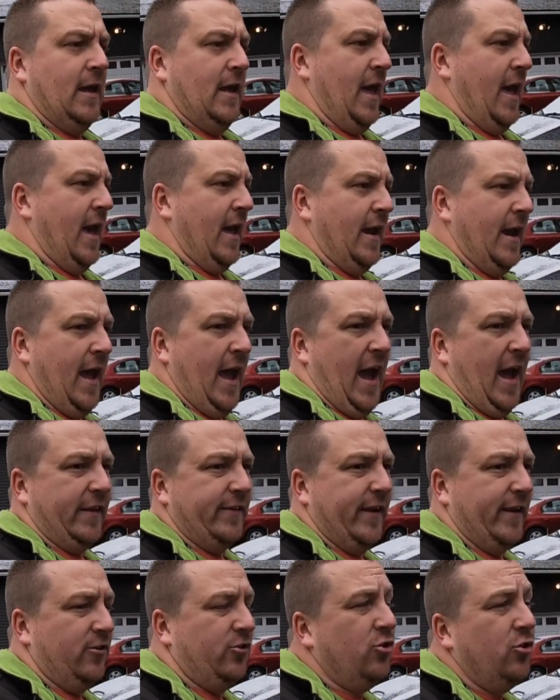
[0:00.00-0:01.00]
and it had
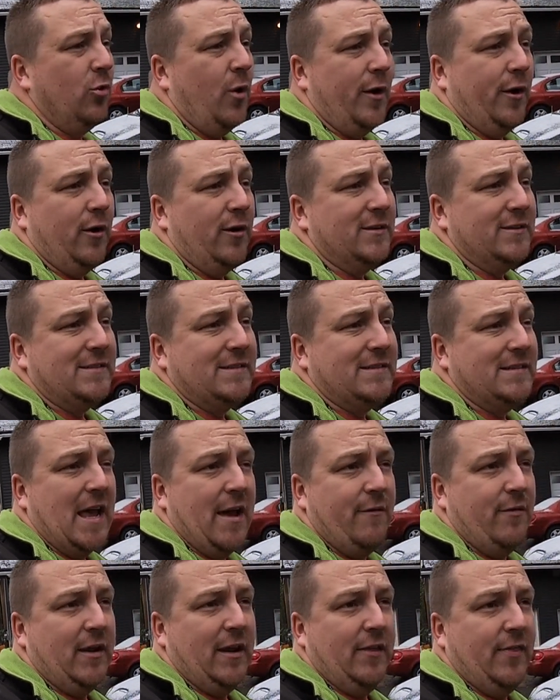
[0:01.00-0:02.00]
like
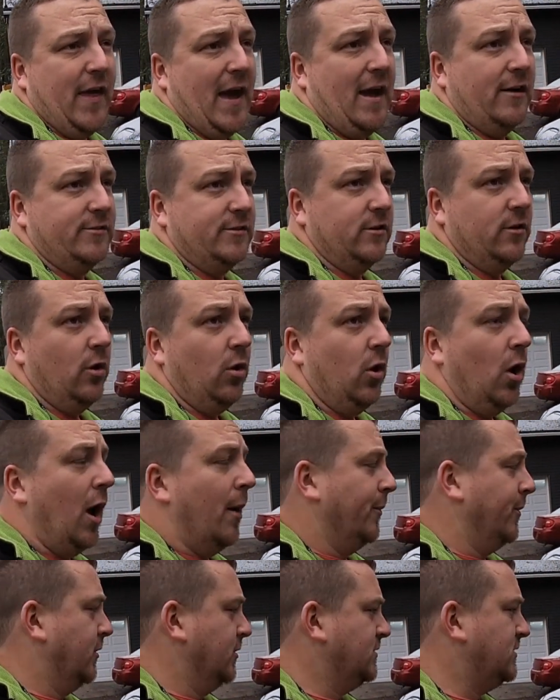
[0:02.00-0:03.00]
270,000
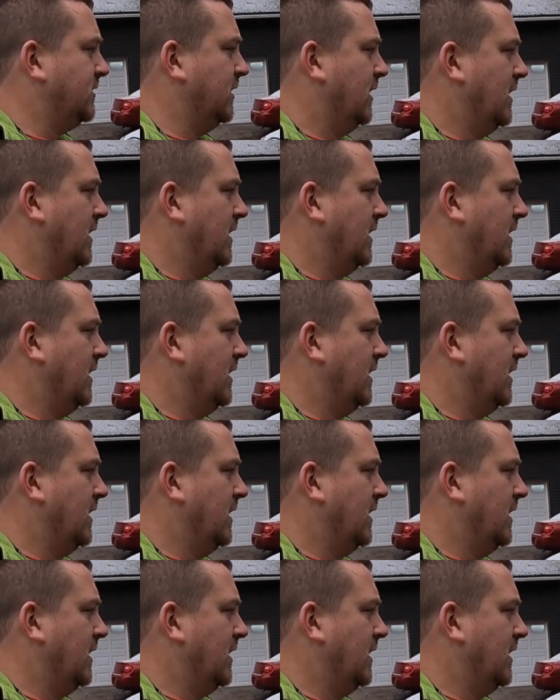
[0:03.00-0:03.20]
kilometers.